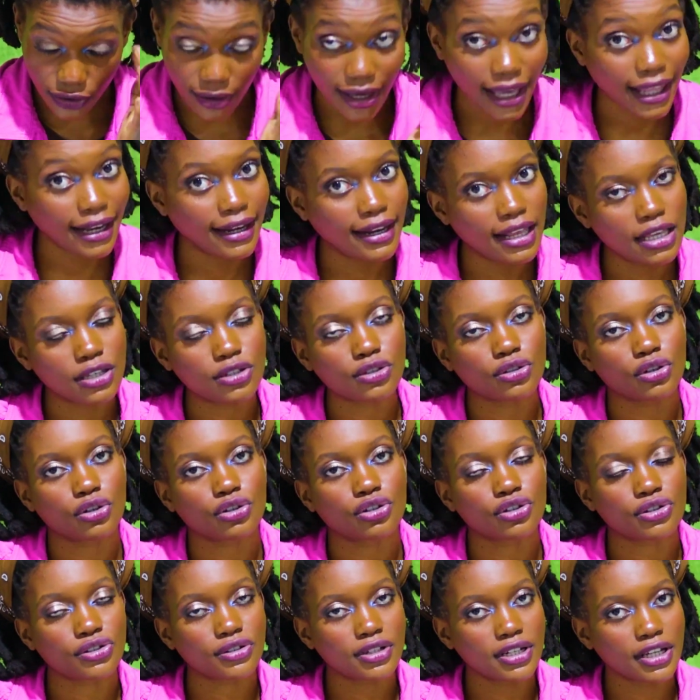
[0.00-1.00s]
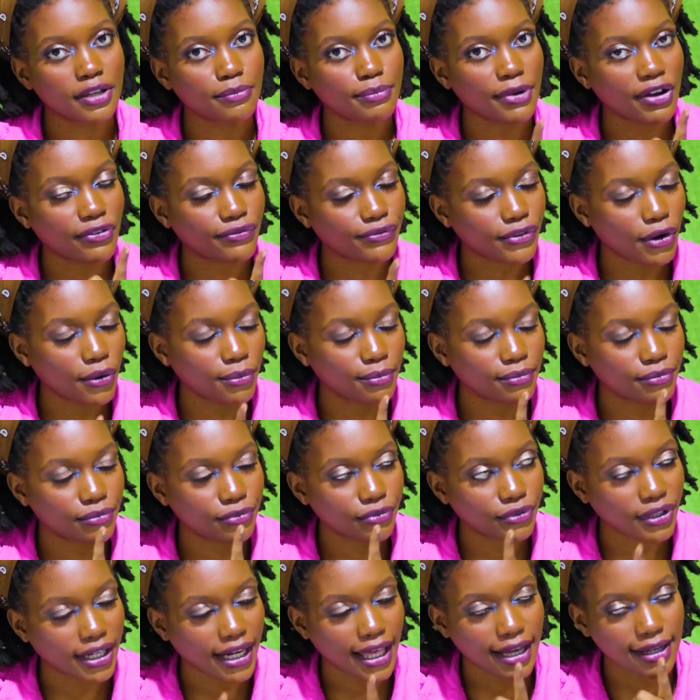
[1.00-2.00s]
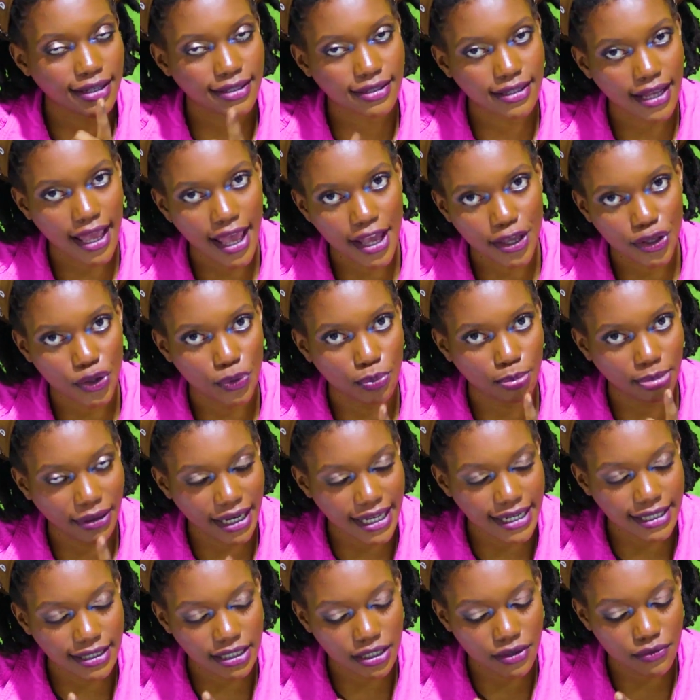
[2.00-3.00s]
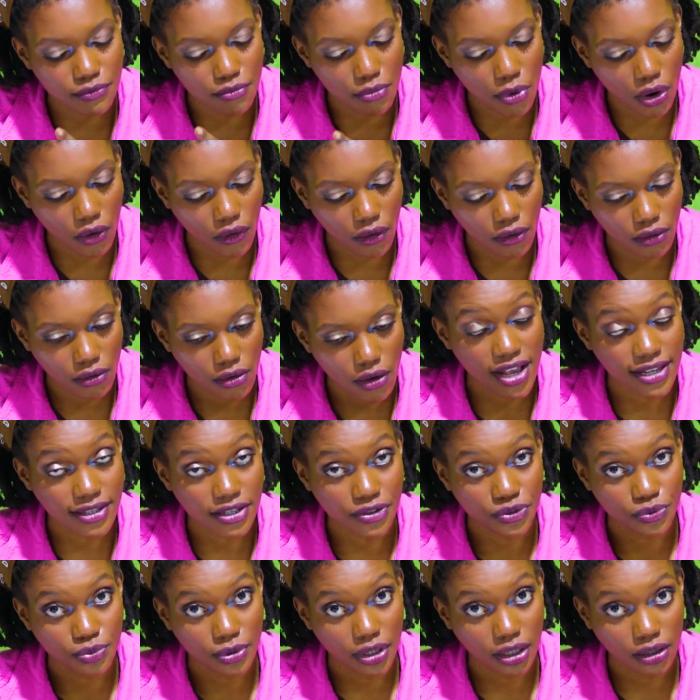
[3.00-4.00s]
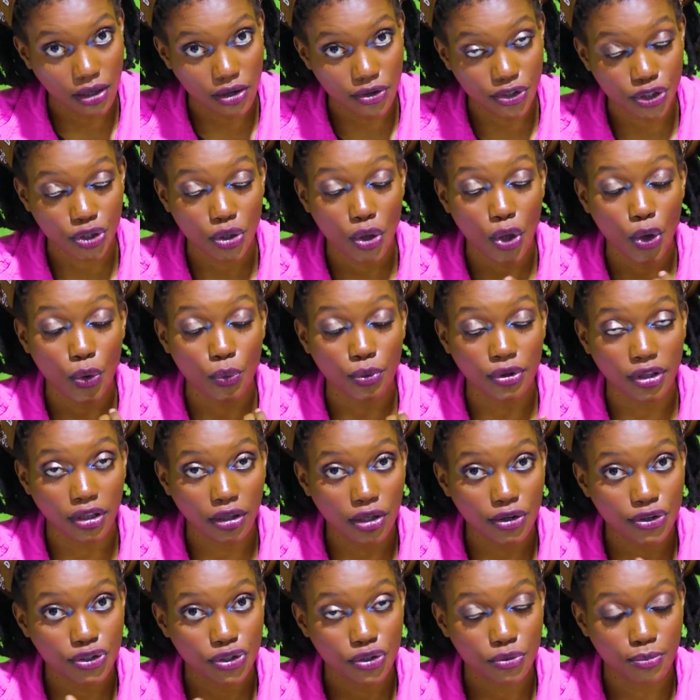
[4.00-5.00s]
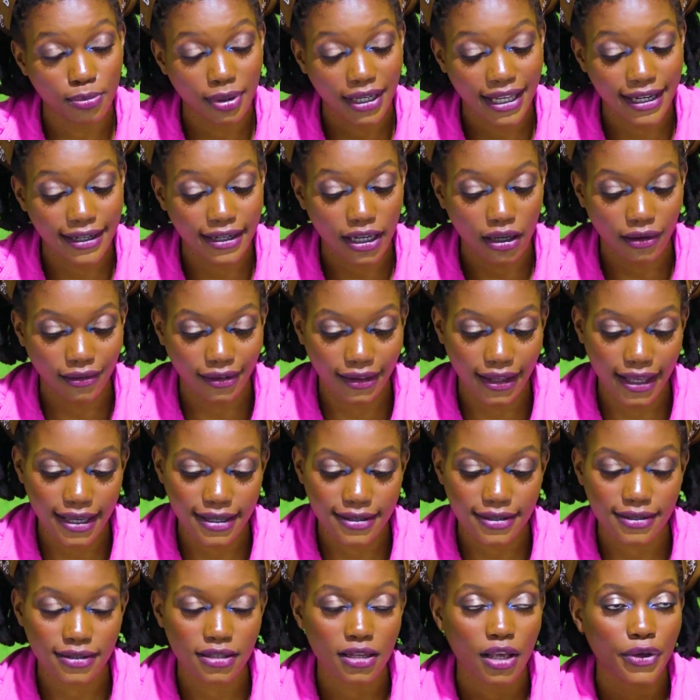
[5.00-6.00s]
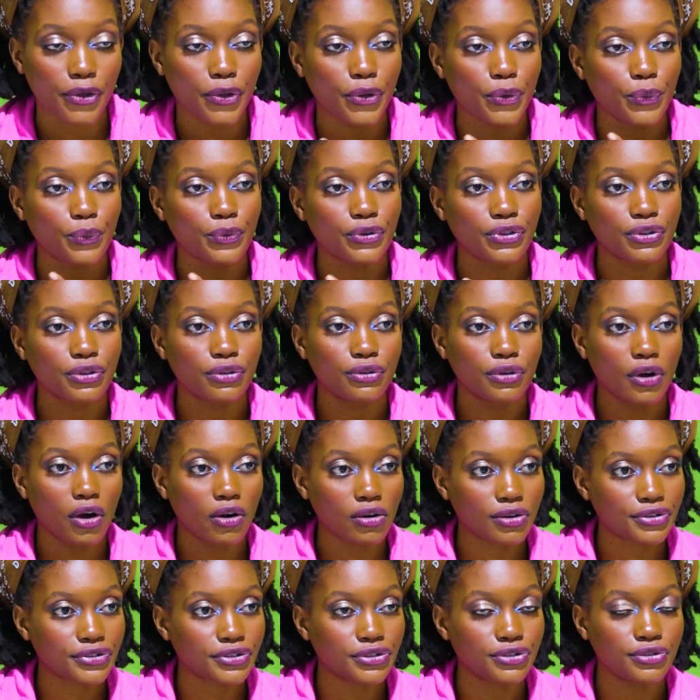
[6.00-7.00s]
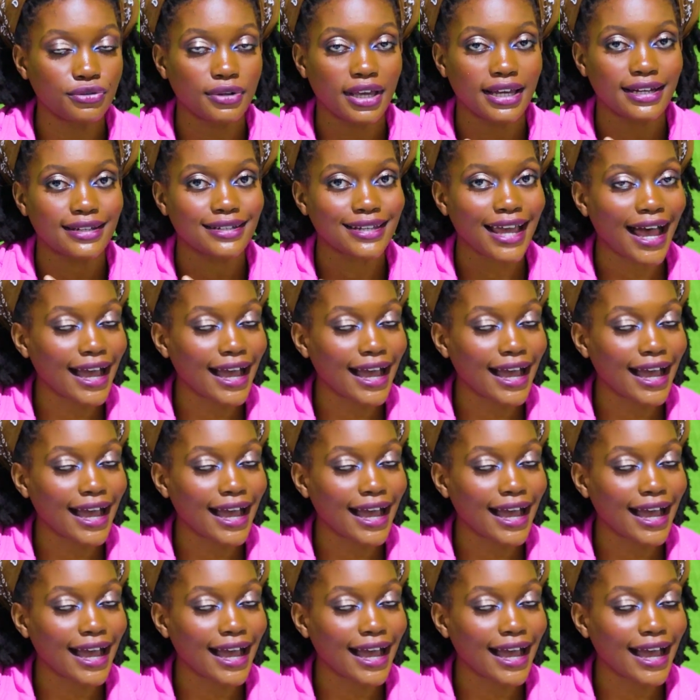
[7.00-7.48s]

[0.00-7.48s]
you get less social stigma from relaxed hair. You blend in more versus with locks. With locks, you blend out less. With locks, you get